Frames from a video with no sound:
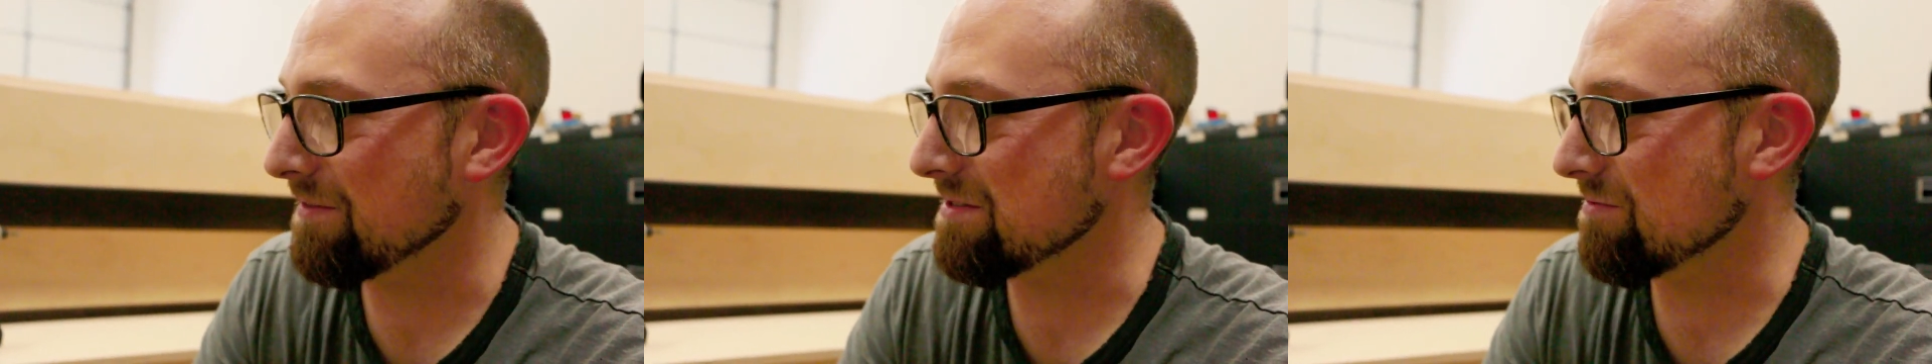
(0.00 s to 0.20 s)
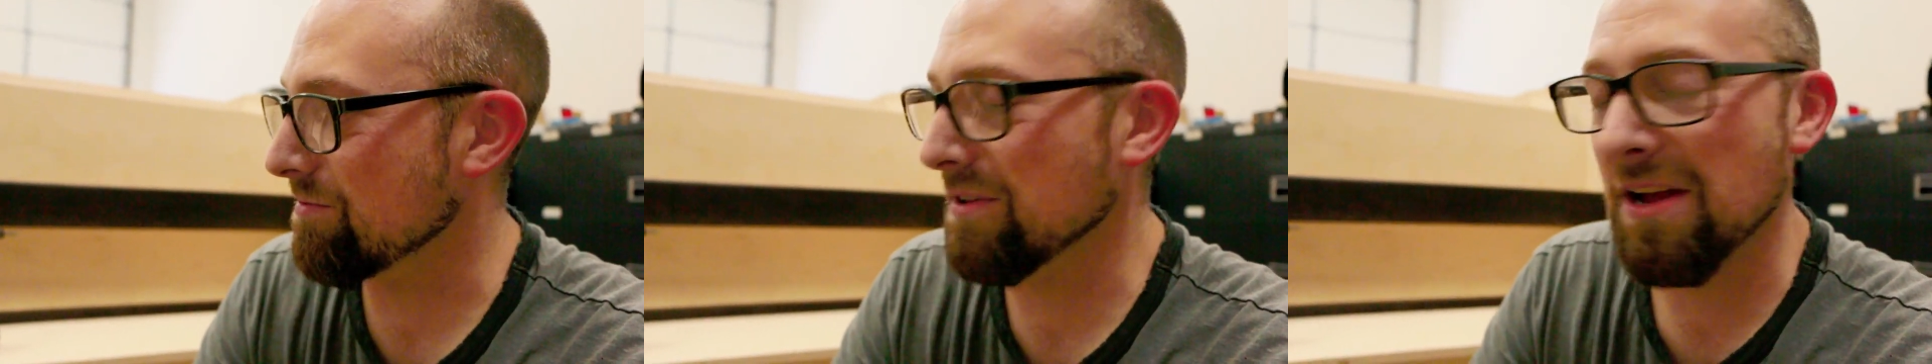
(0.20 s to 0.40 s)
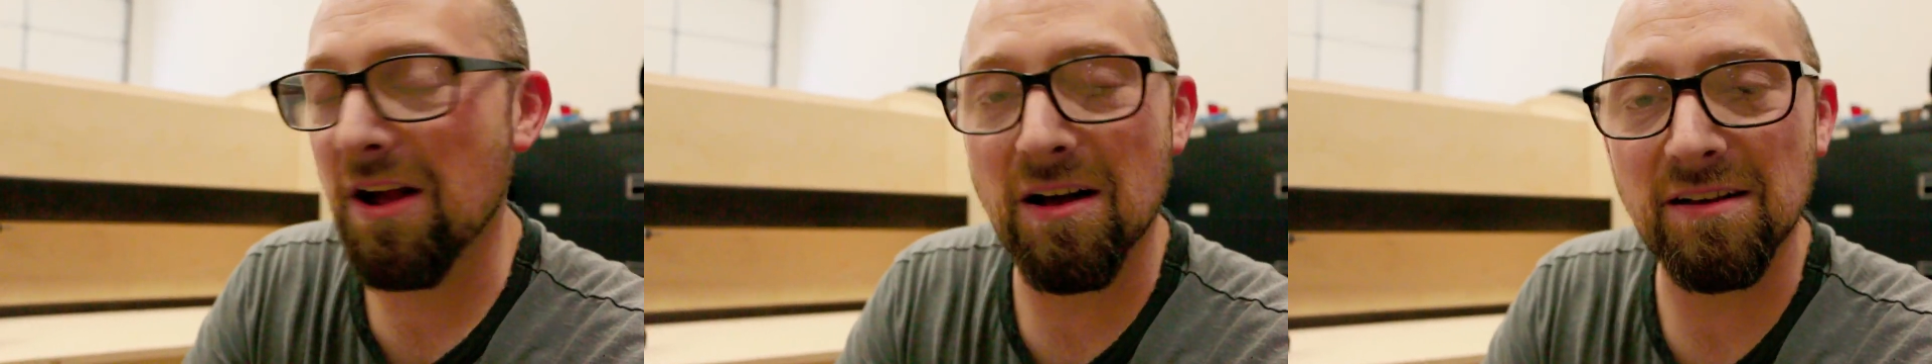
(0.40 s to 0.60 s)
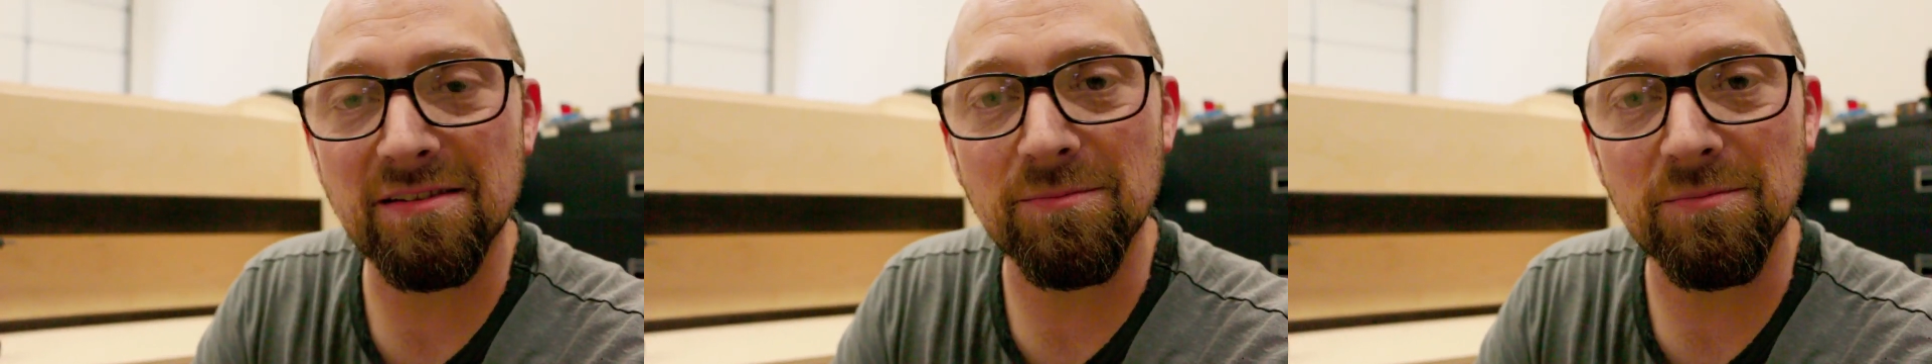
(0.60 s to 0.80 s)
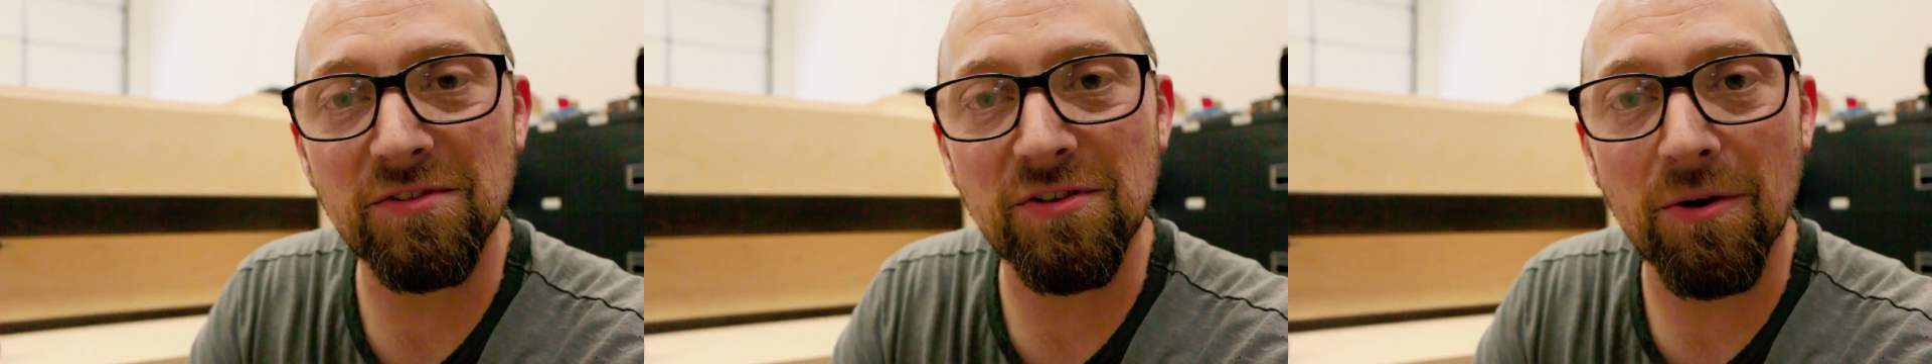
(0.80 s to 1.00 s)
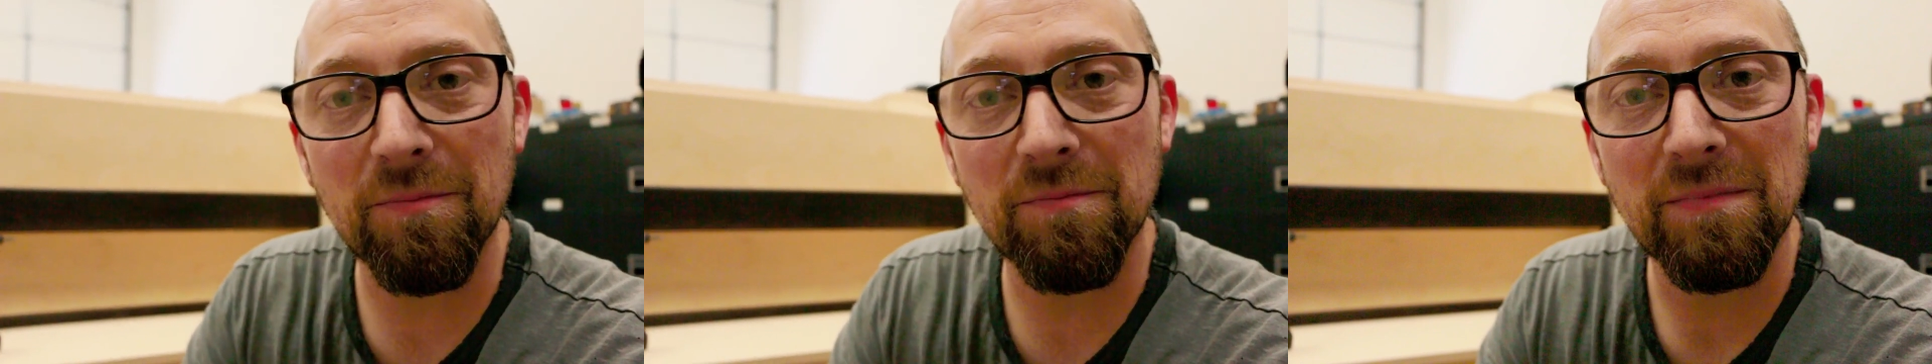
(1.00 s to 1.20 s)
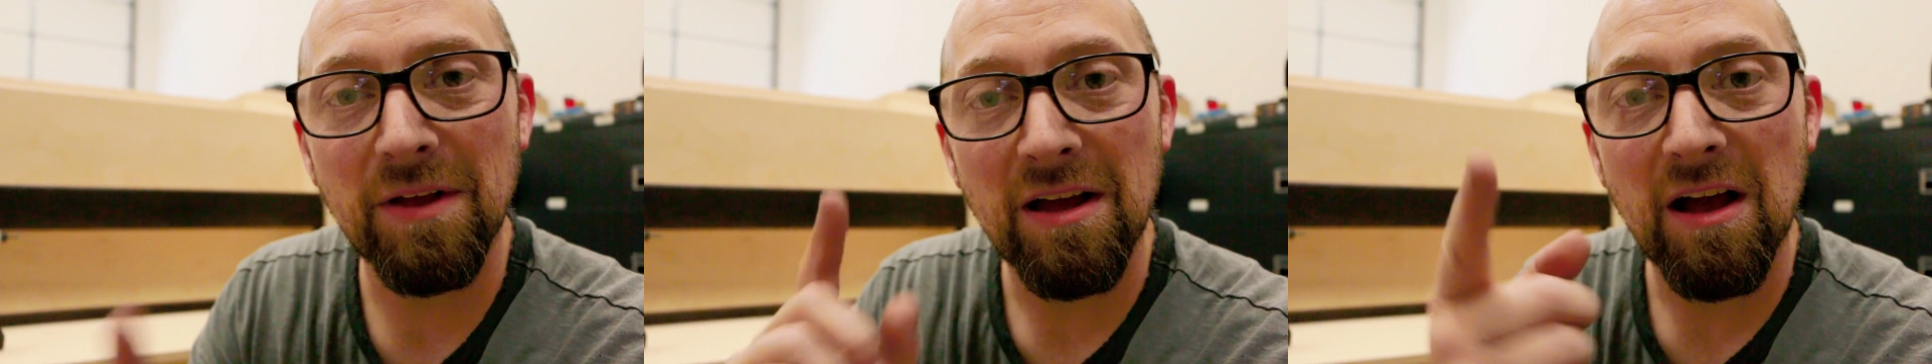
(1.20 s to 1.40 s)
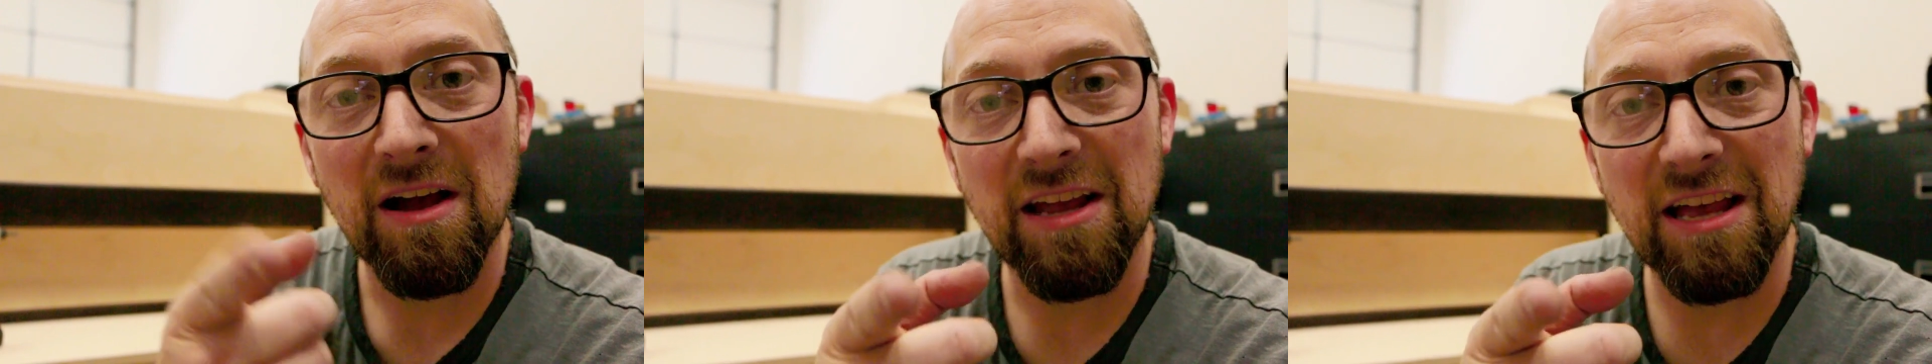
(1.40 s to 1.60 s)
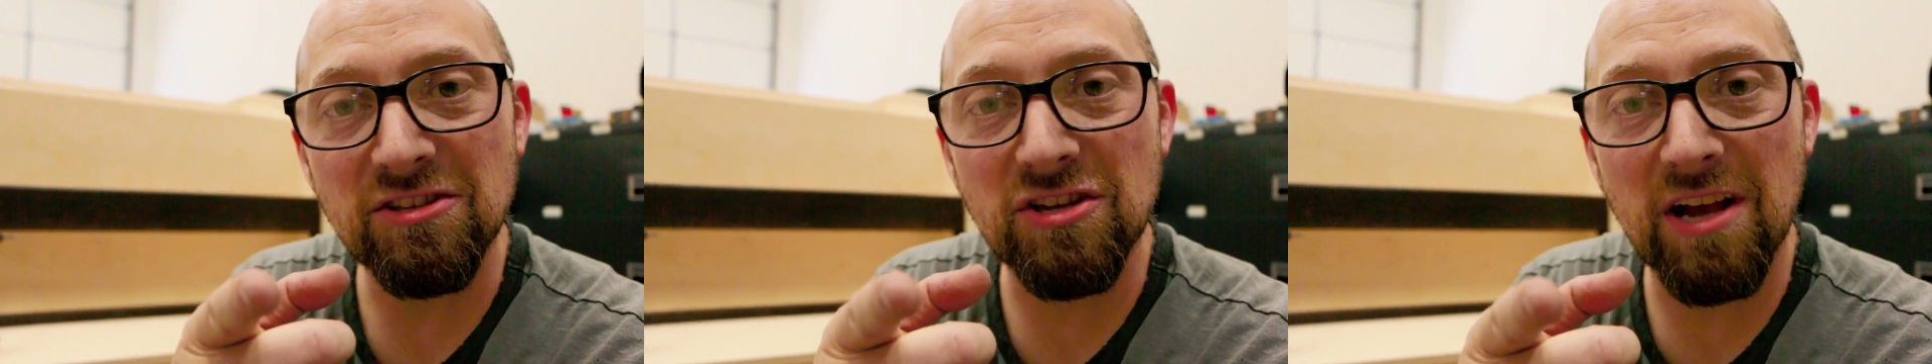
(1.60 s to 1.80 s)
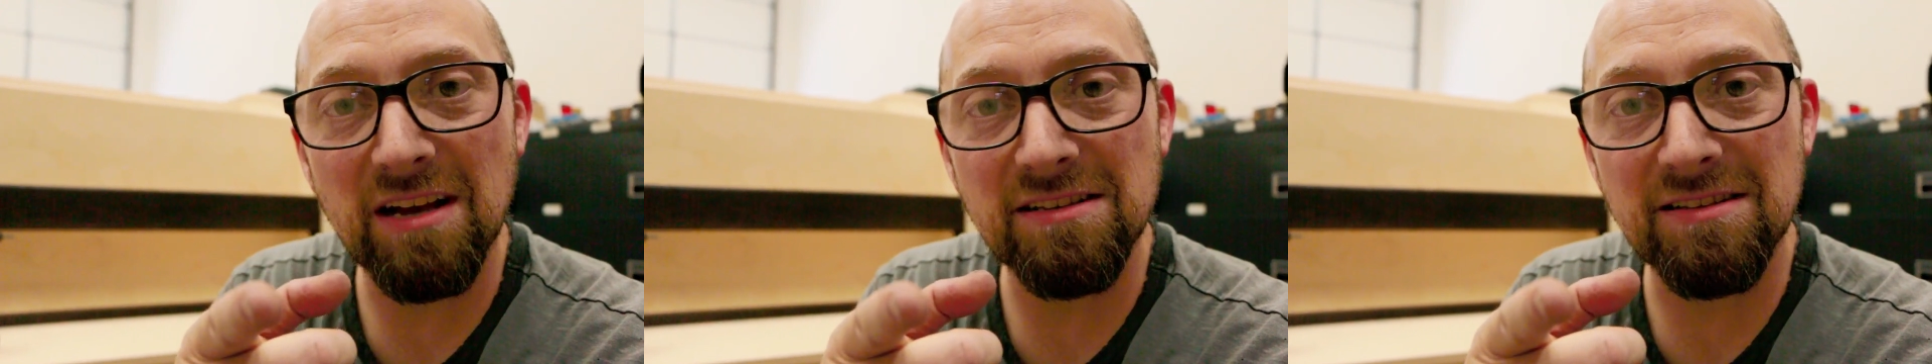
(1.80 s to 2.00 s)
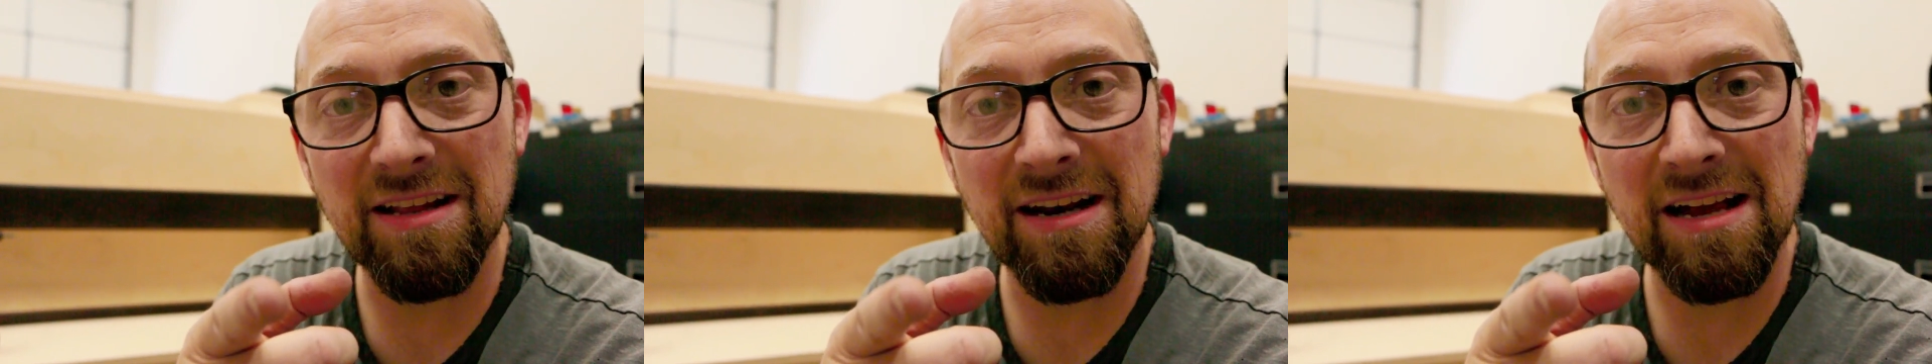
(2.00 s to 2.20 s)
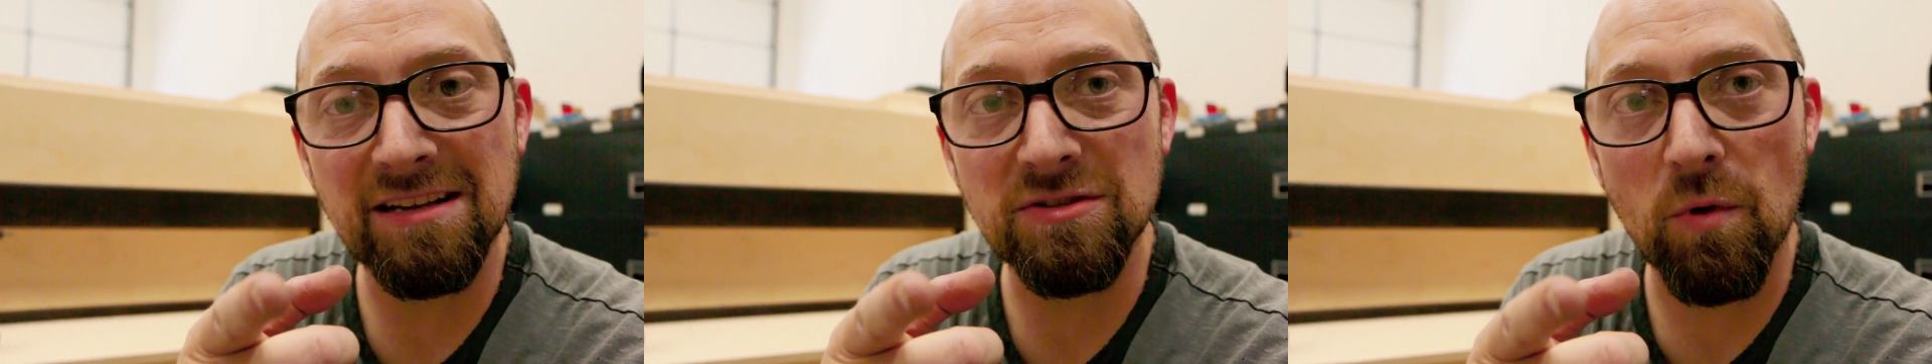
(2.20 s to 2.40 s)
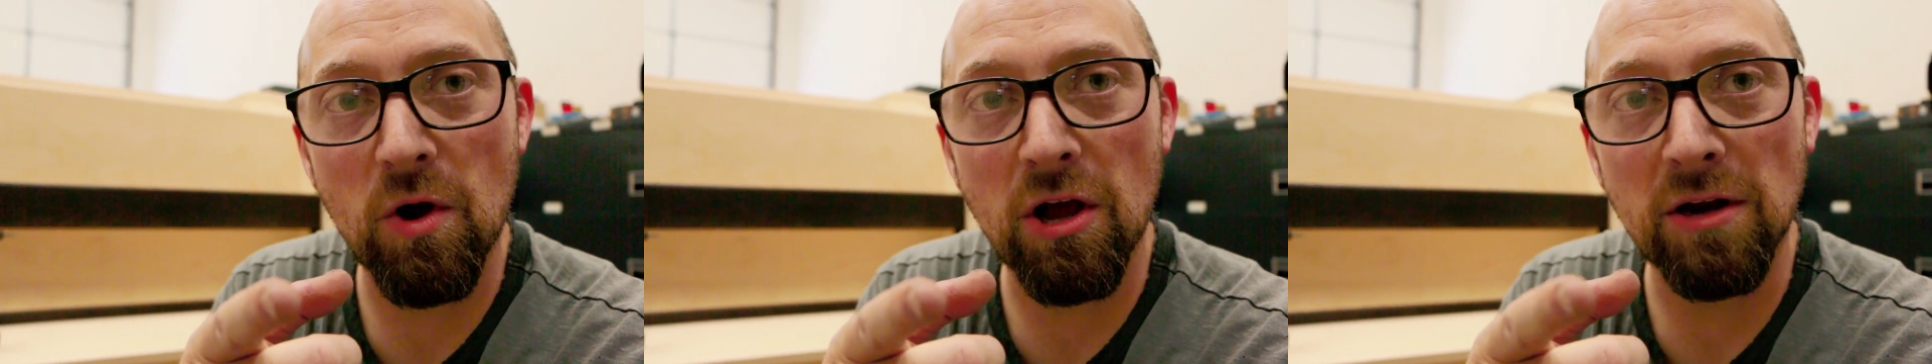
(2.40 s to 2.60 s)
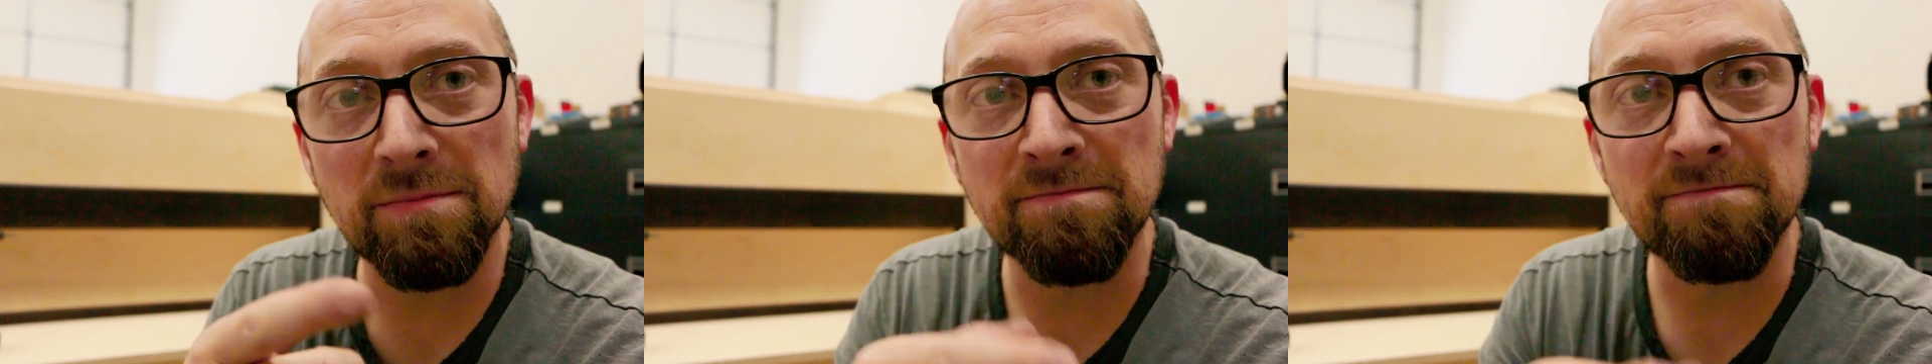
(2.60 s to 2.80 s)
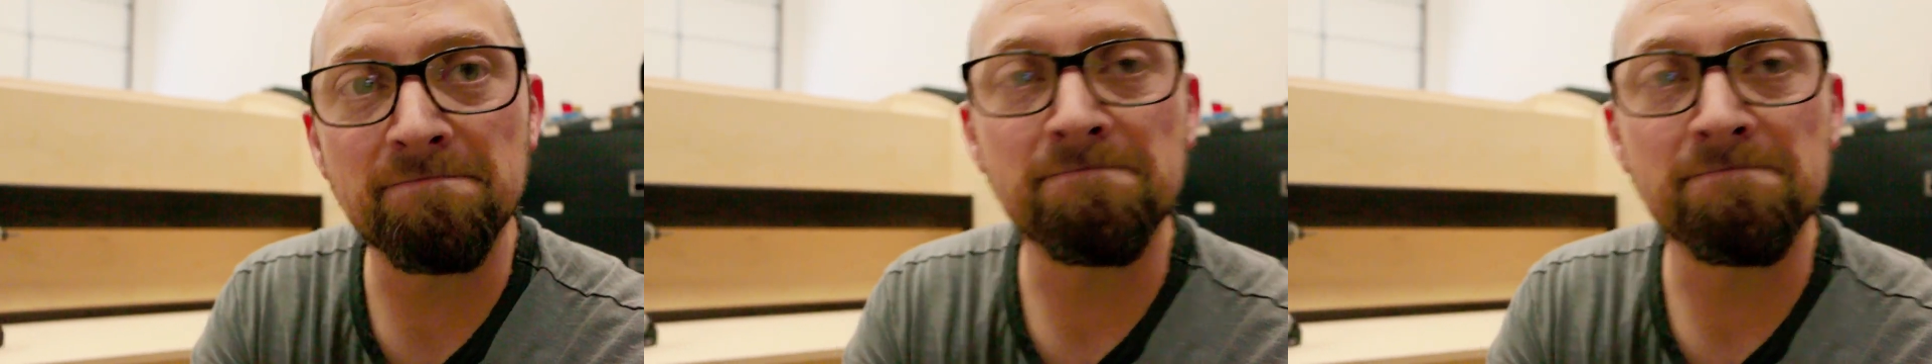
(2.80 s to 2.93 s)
It's really awesome. So catch you guys in the next one.